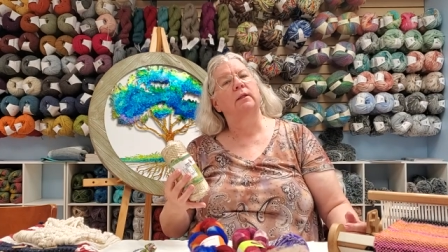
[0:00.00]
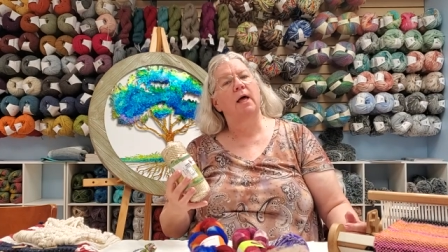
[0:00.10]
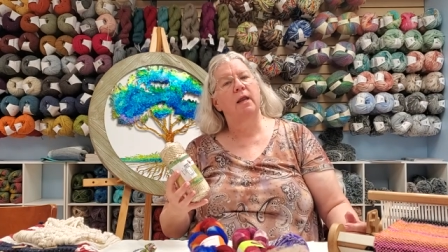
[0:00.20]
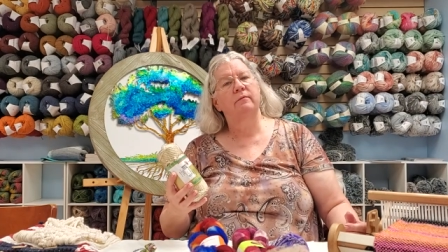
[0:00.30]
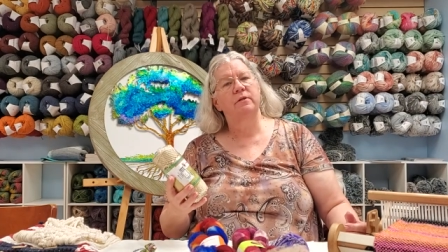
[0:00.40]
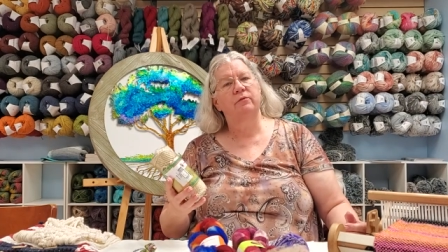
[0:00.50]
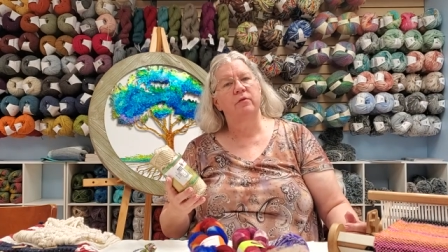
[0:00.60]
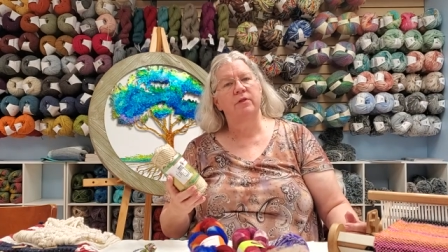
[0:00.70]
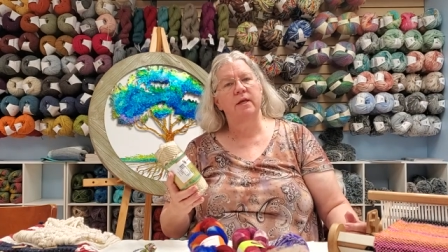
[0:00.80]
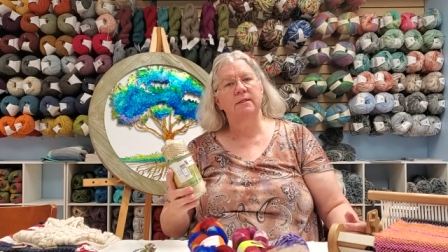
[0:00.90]
a lot of
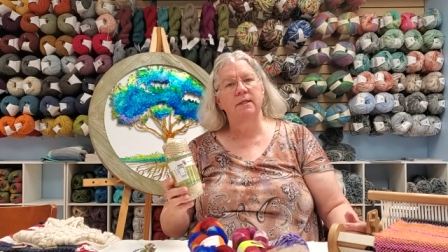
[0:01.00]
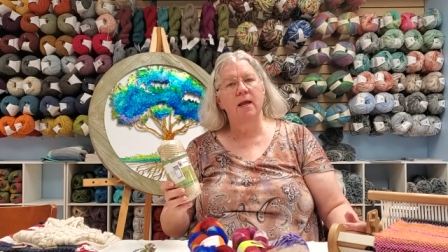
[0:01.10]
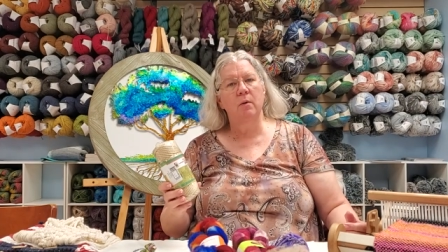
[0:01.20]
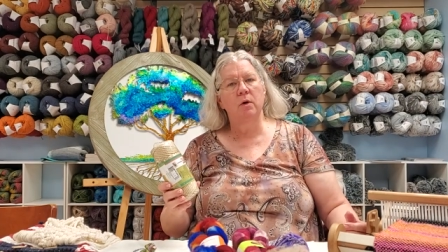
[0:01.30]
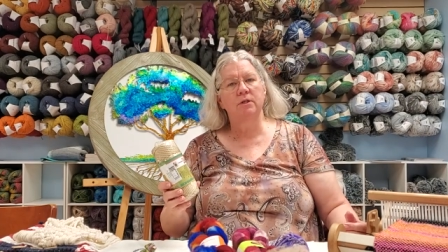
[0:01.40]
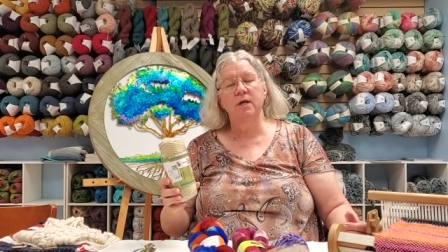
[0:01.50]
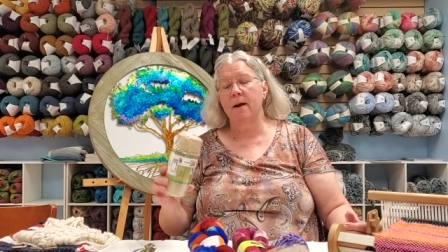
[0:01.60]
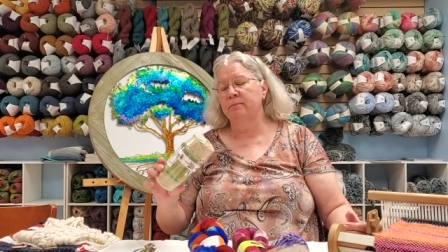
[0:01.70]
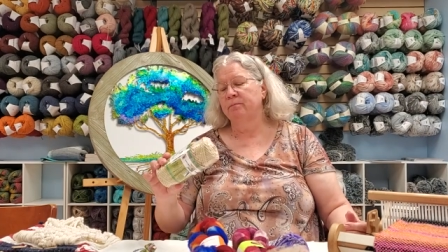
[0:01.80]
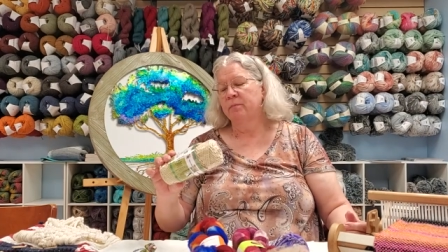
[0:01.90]
different things in that
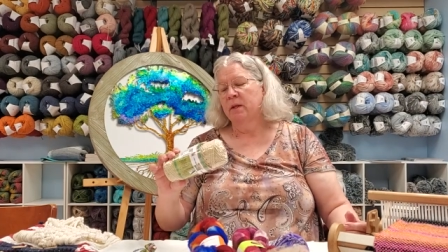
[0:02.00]
workshop,